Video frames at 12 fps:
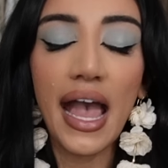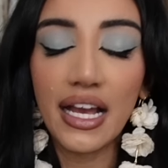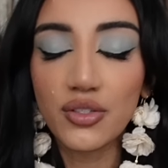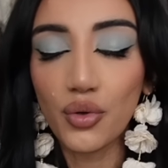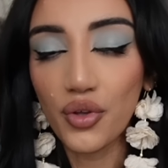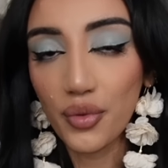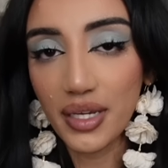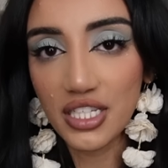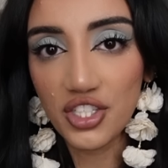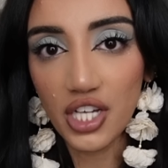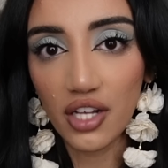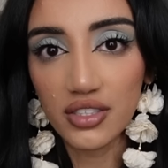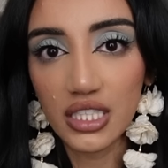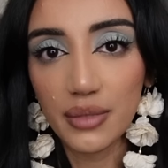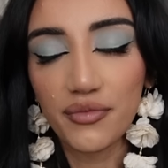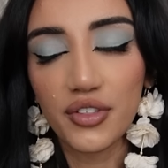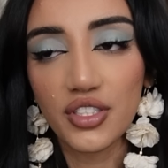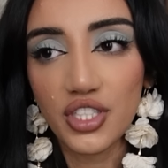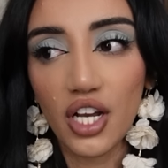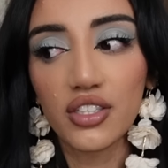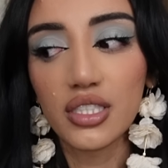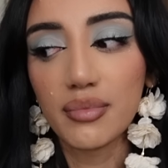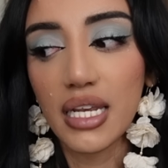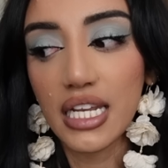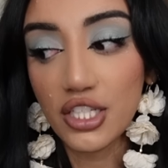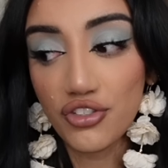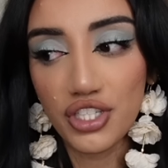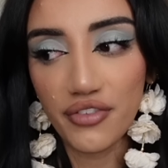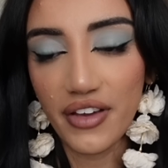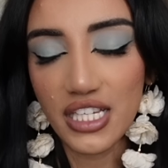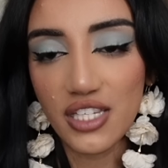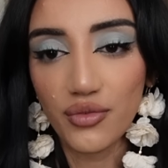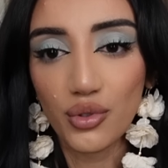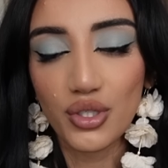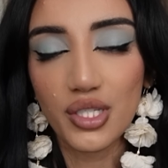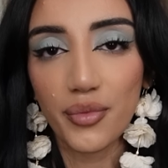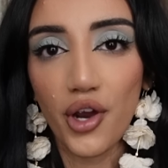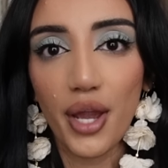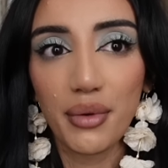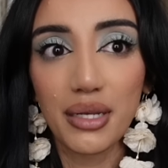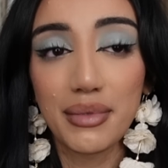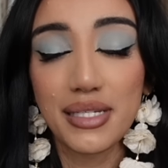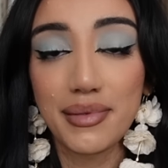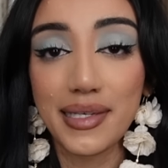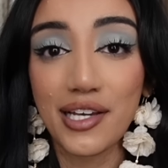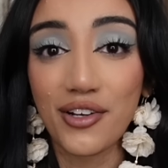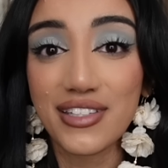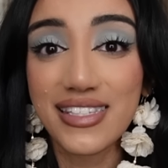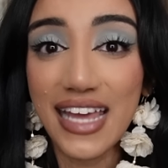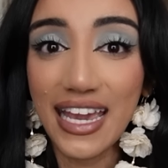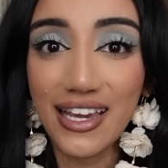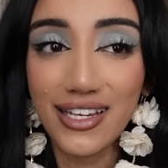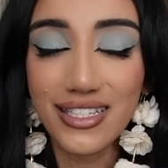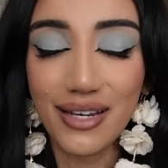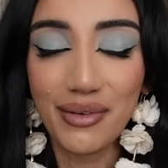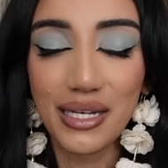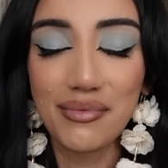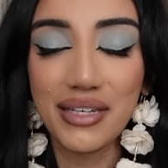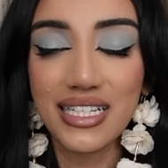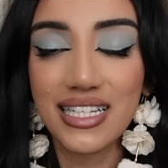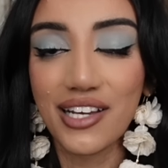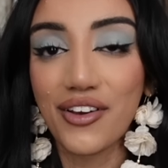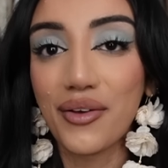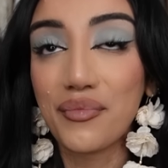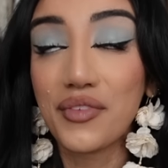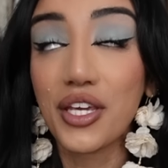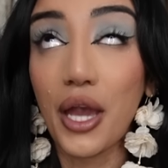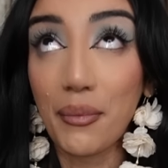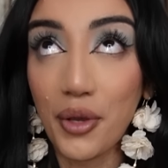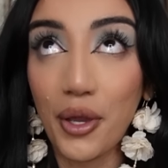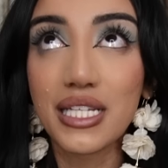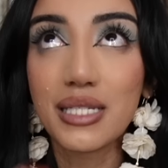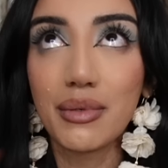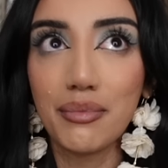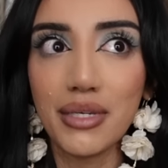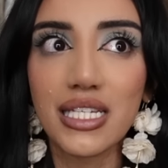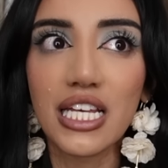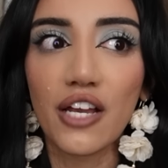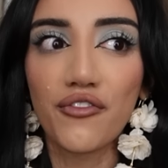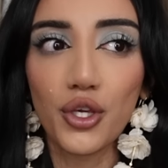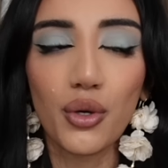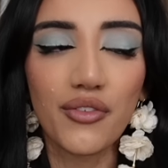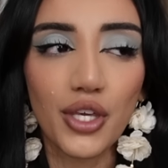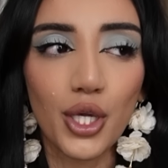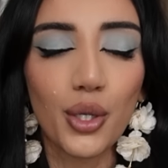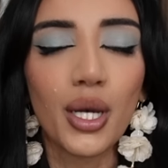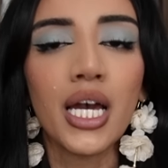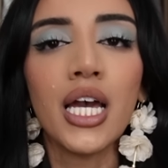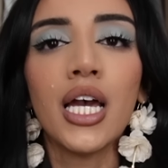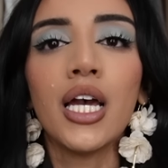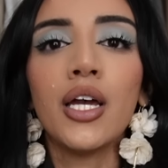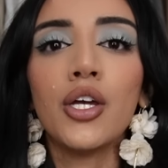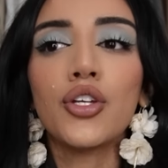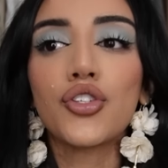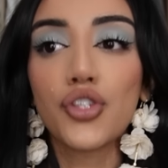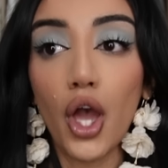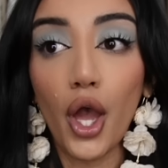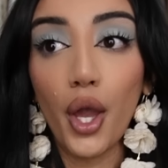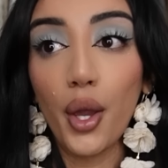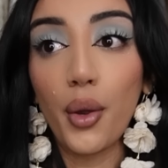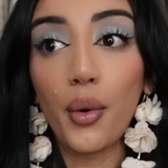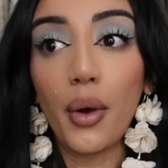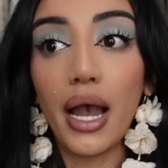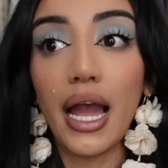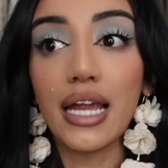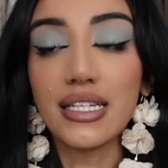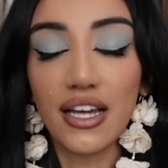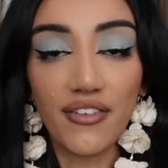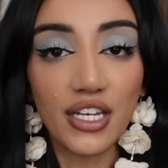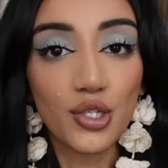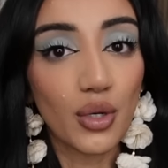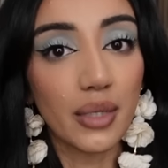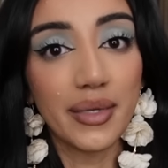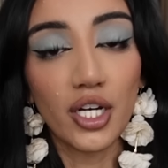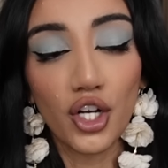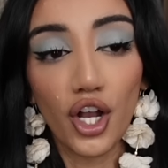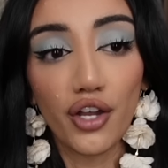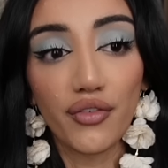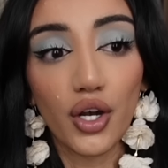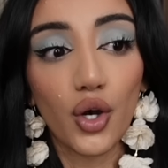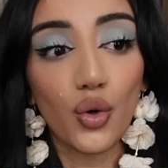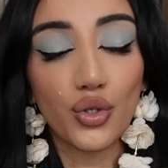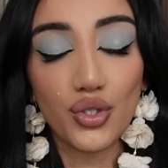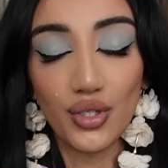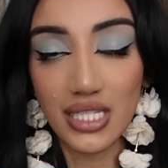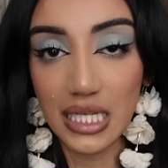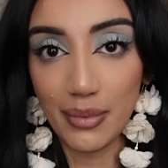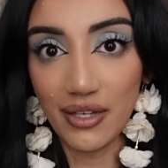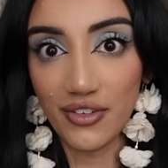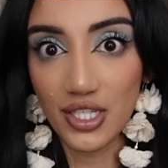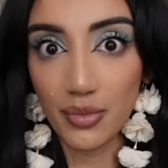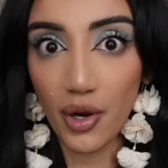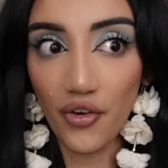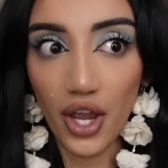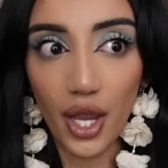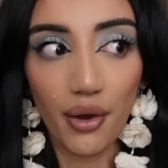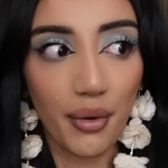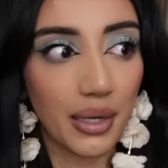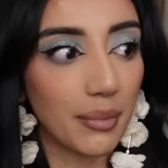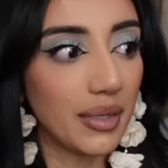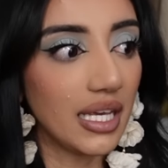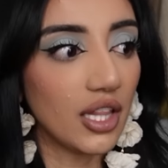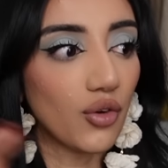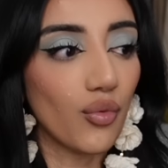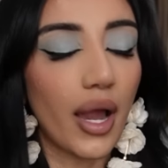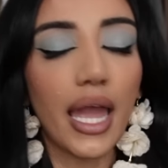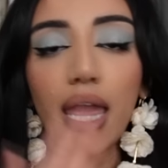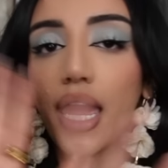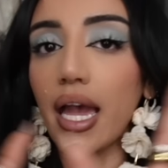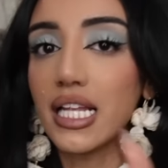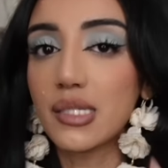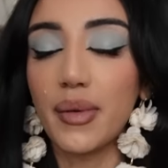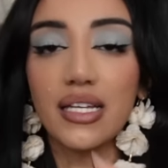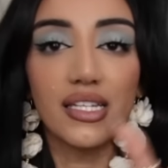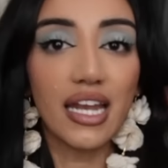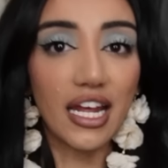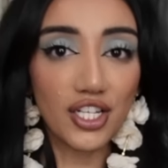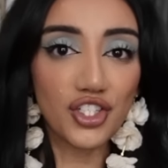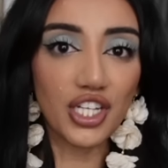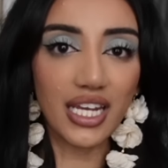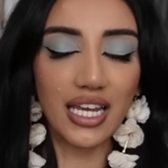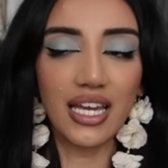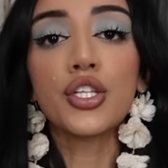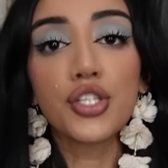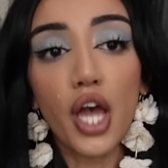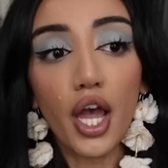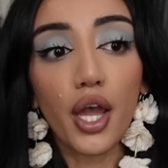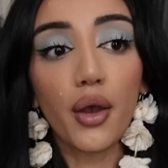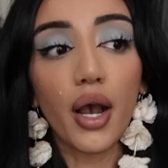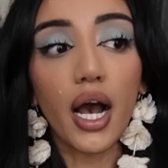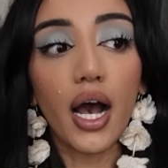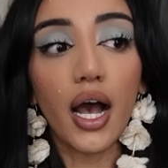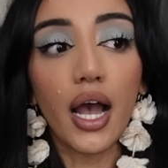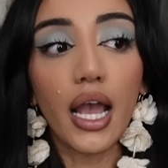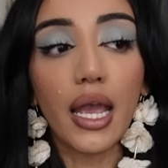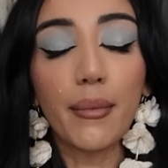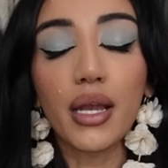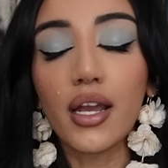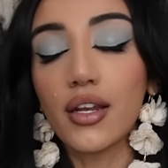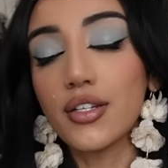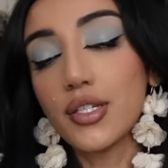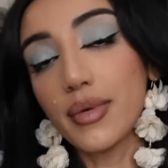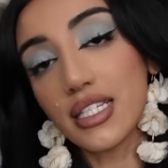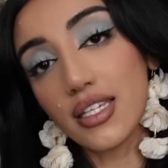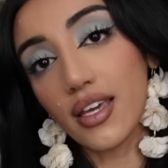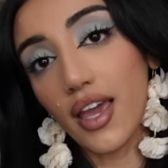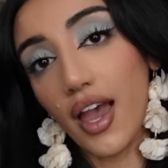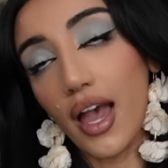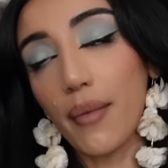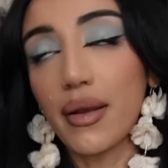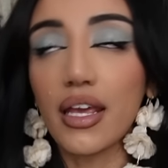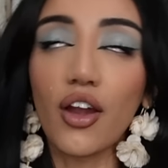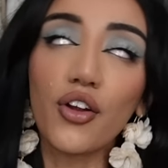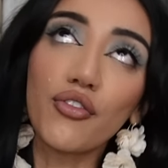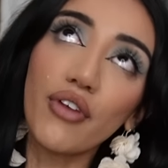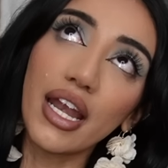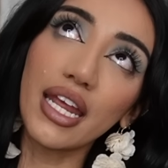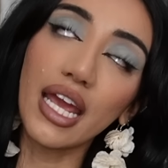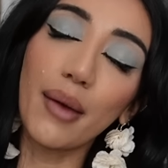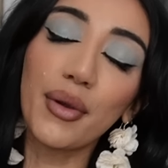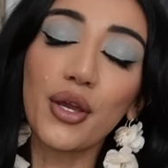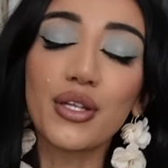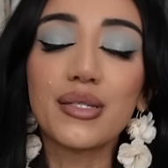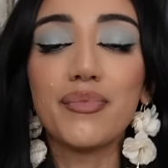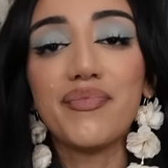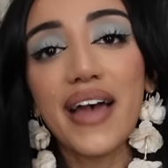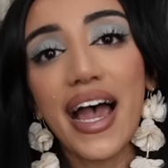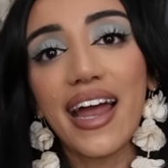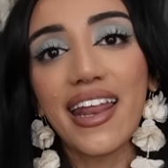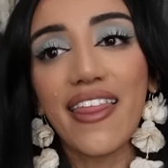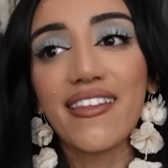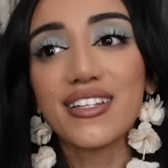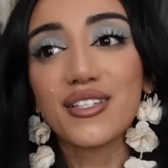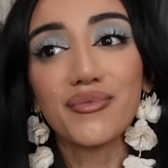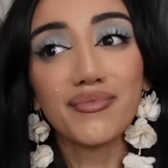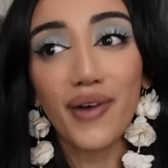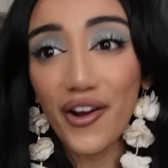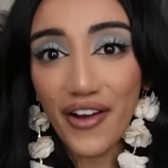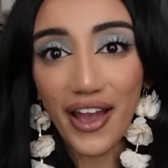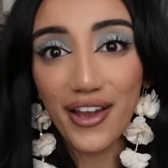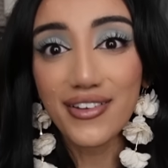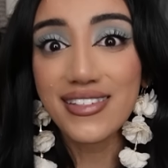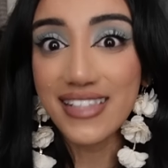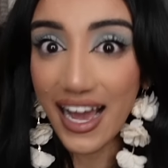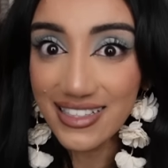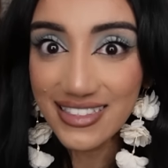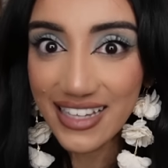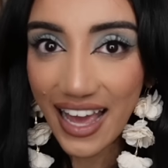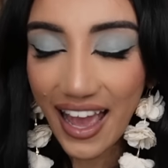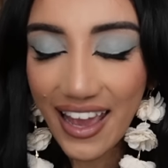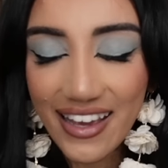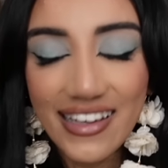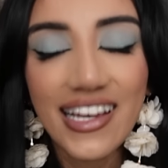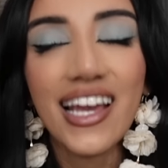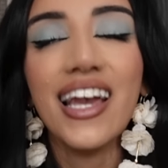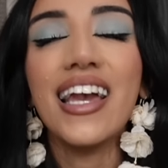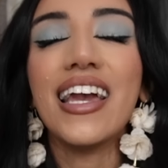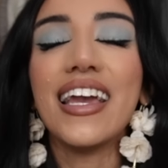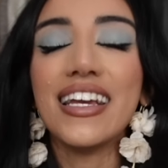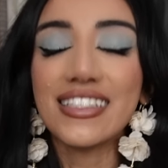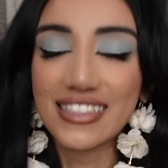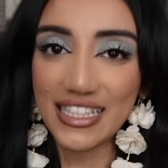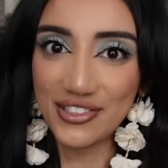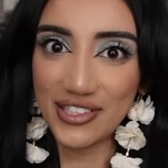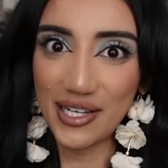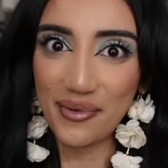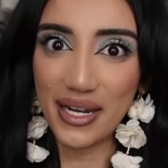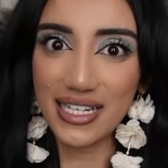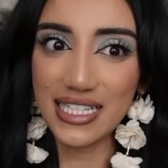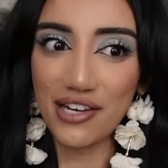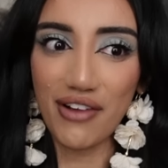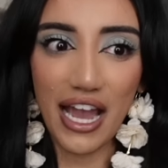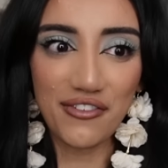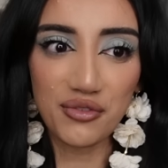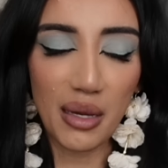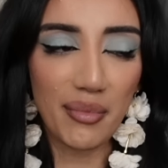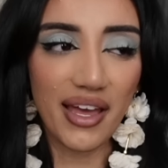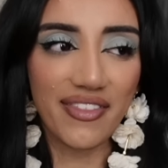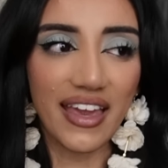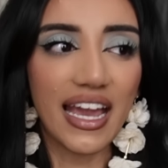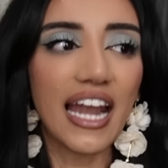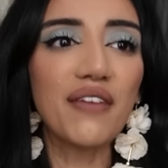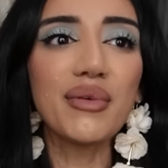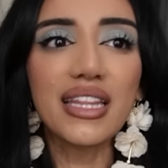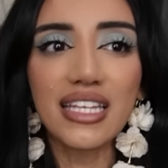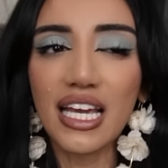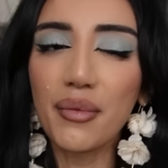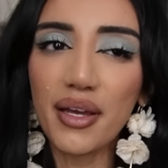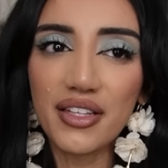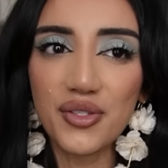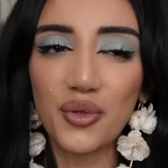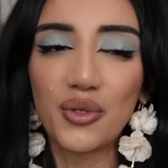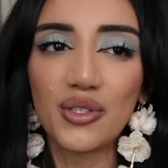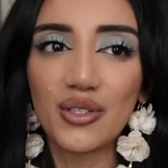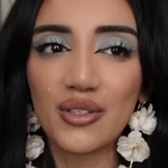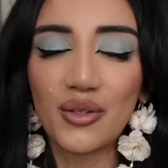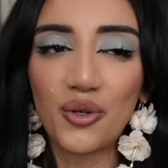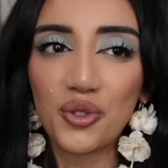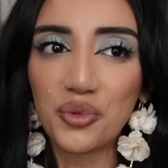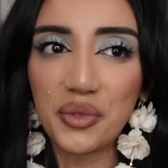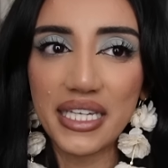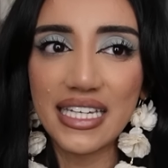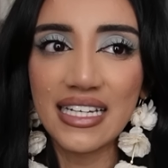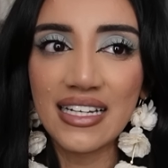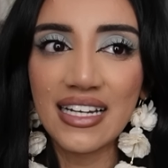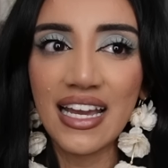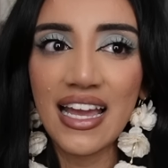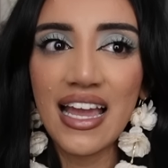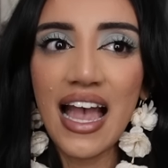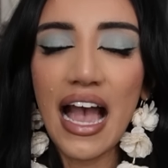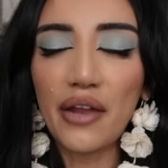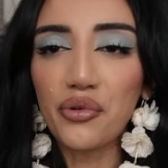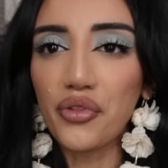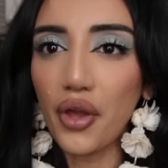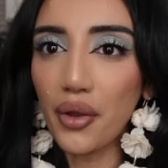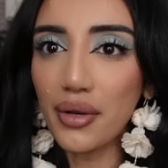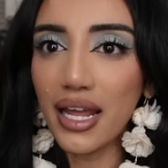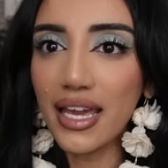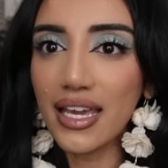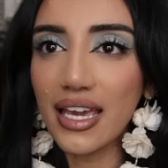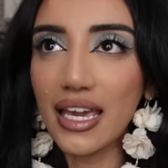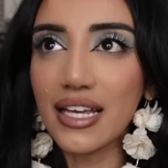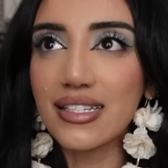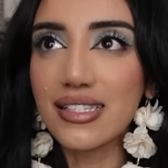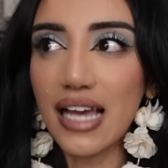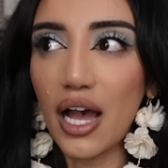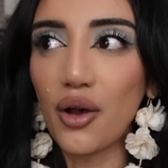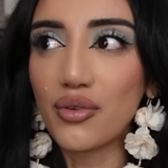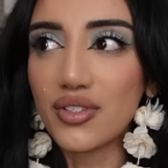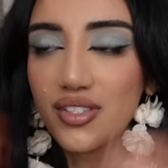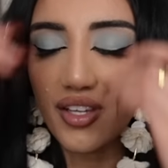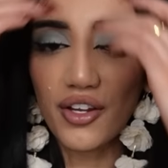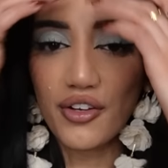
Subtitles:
head all the way to Cheltenham for the Cheltenham Literature Festival tomorrow. I'm going to be speaking on stage. I'm going to be meeting a few of you, so I definitely don't want to be hungover or too sleepy for tomorrow. I want to be in the right headspace and energy. So I'm going to do my skincare, I'm going to get on ready, I'm going to go to bed, and then tomorrow, Saturday, is literally a work day right after my birthday. And I've been thinking about this all week, and although like it sounds